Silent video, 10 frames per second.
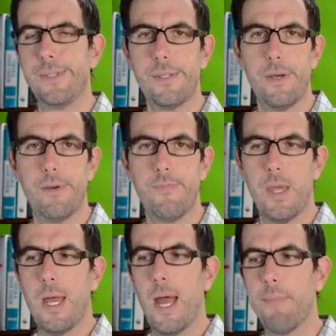So
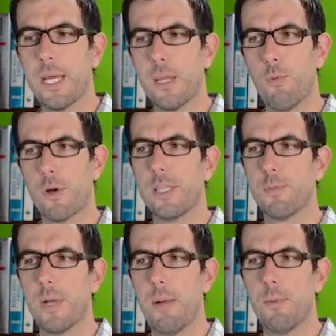I'm not going to work
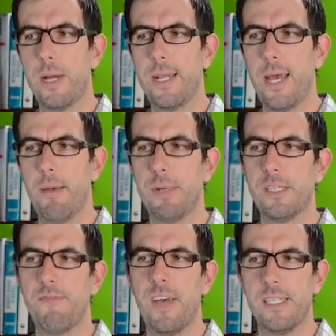this problem right now,
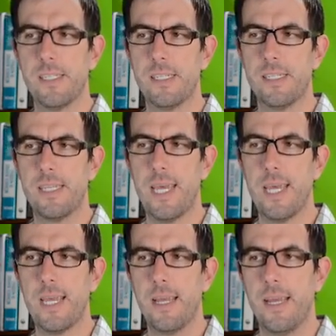but suffice it to
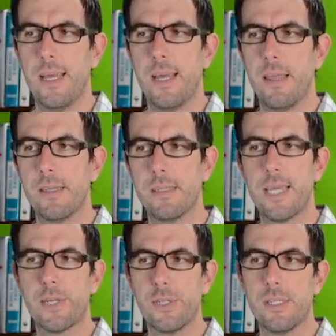say, this
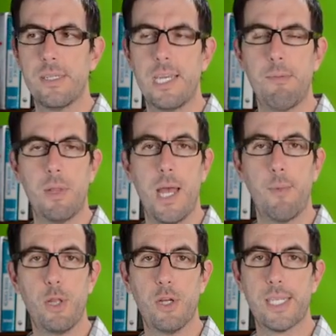is actually the same
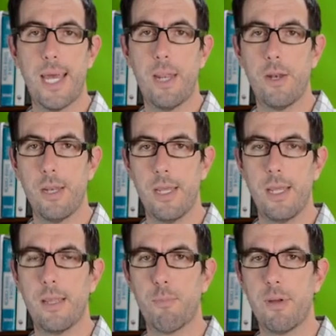line we looked at
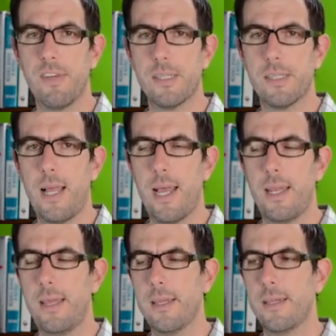in the previous
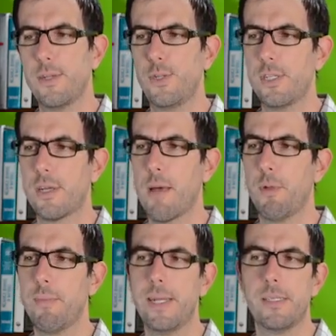slide just a
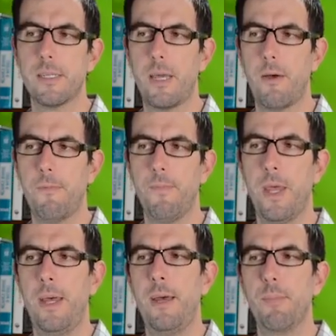couple of minutes ago.
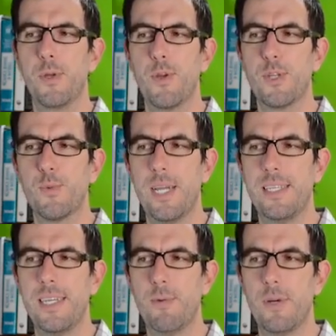But you'll notice what
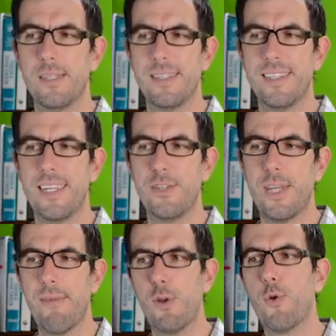I did was instead of
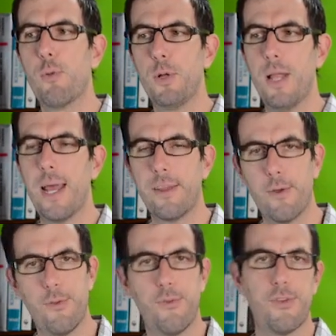just having a normal line that
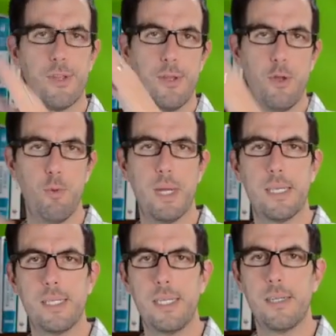goes, no
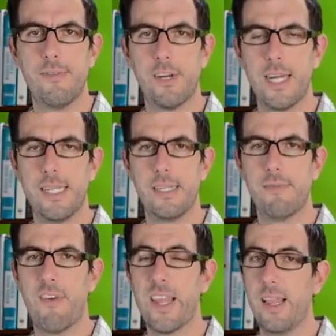big deal, very
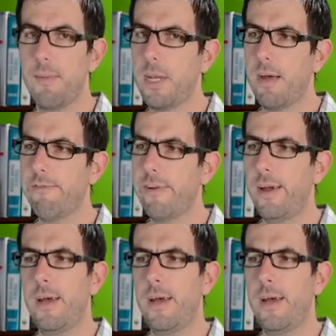easy to find the limit of,